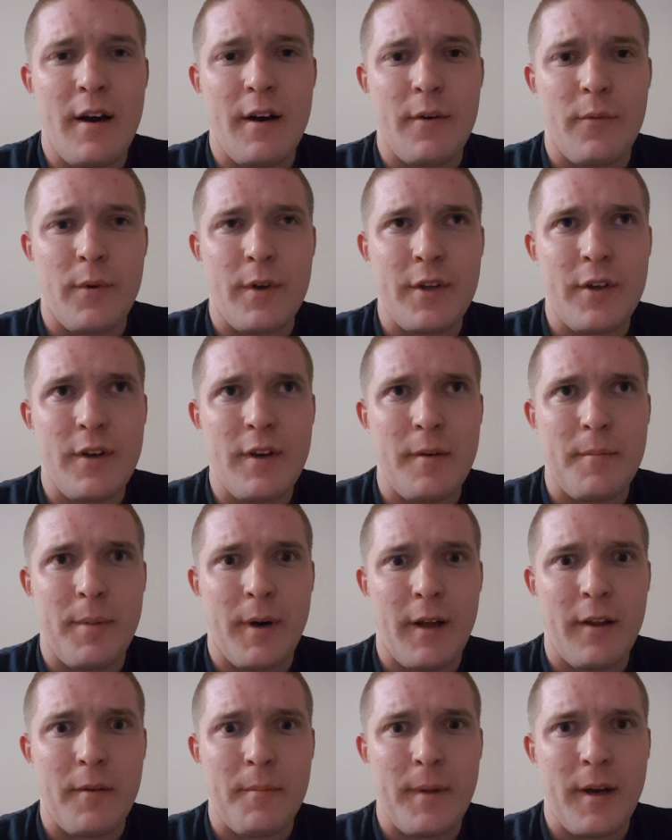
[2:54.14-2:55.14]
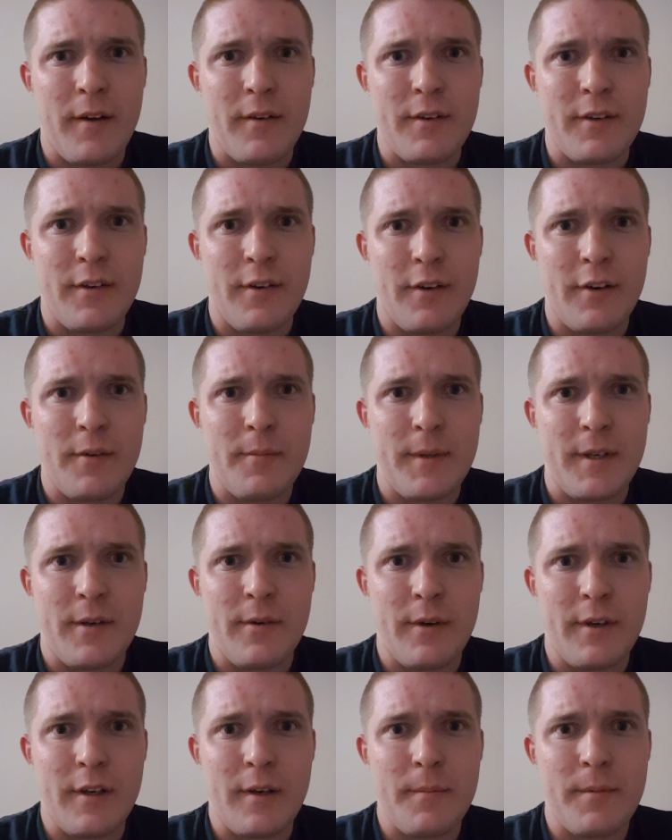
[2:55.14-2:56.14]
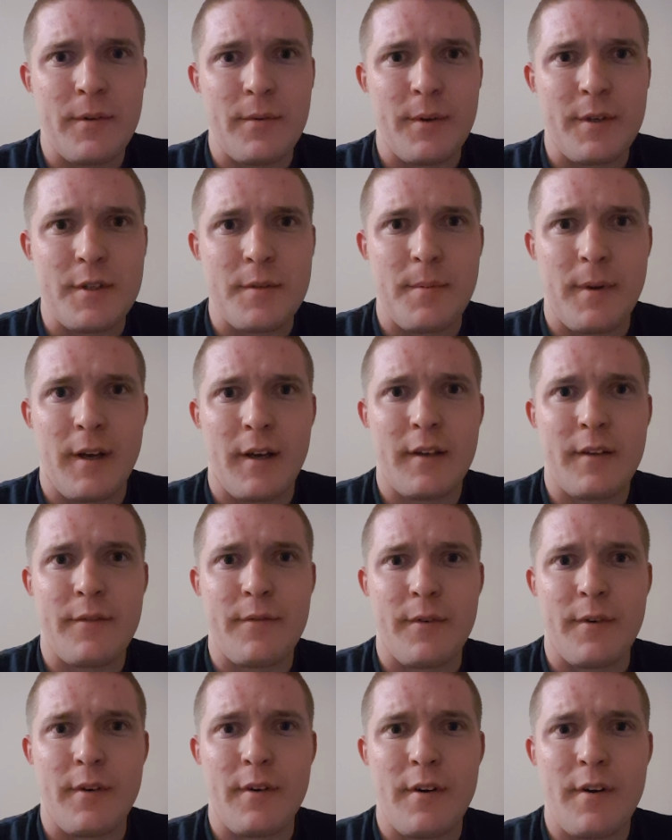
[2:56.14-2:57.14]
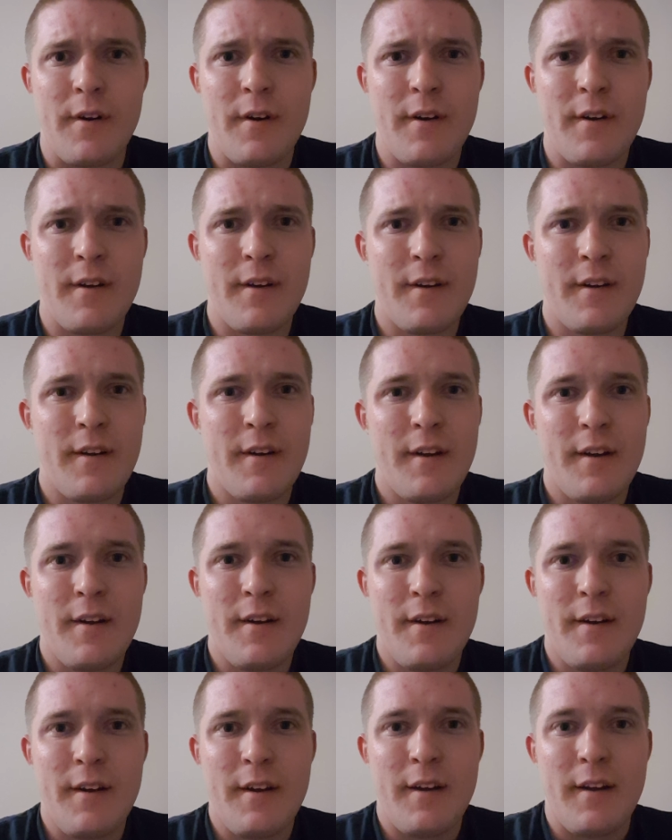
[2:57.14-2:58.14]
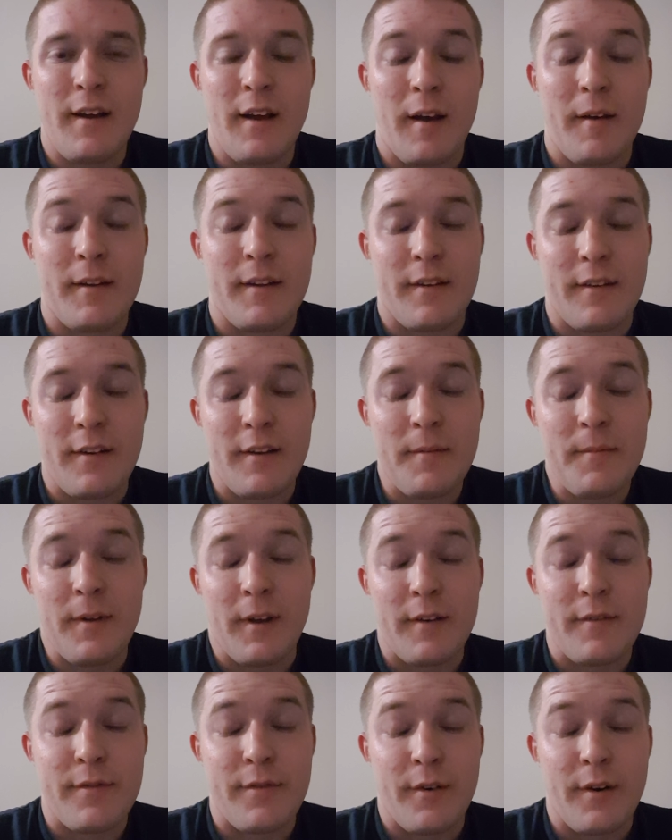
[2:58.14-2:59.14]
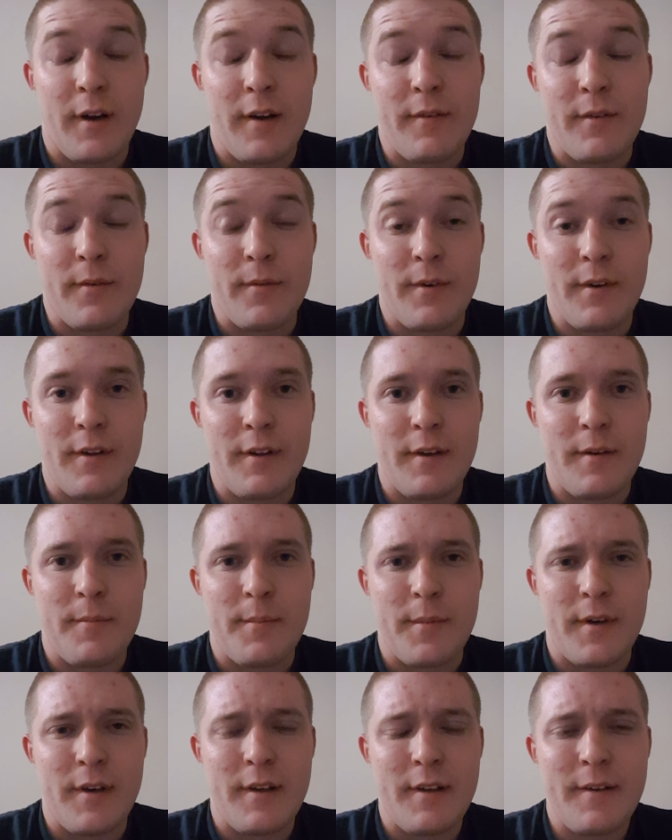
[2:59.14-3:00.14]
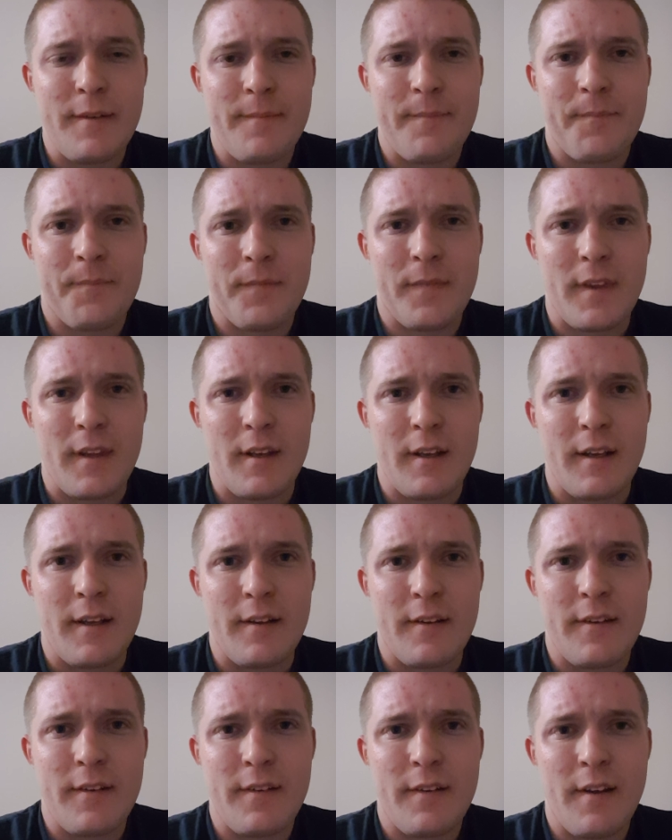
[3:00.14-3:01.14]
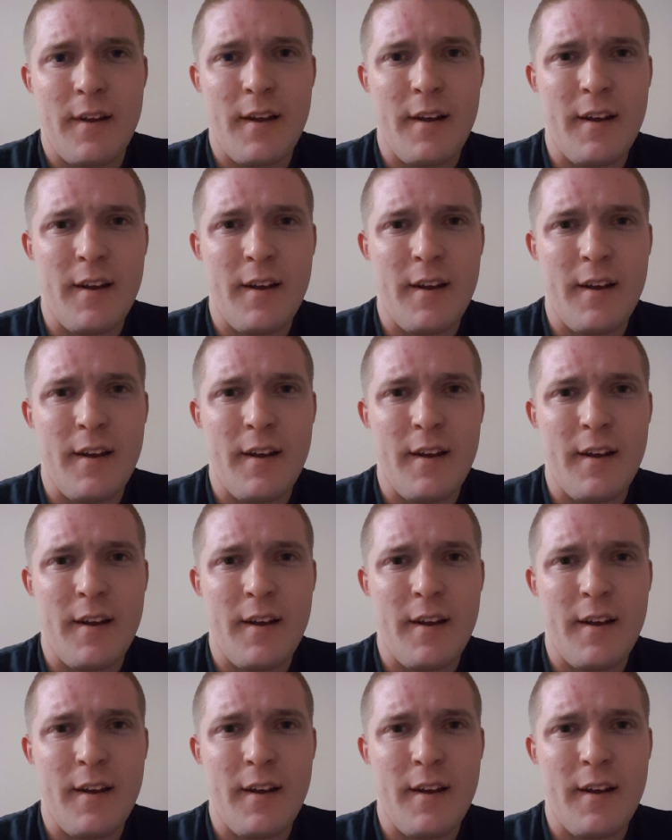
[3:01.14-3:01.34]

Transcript: When you hit Pilot Mountain, you're going to be going up switchbacks for, it seems like forever, really, but it's,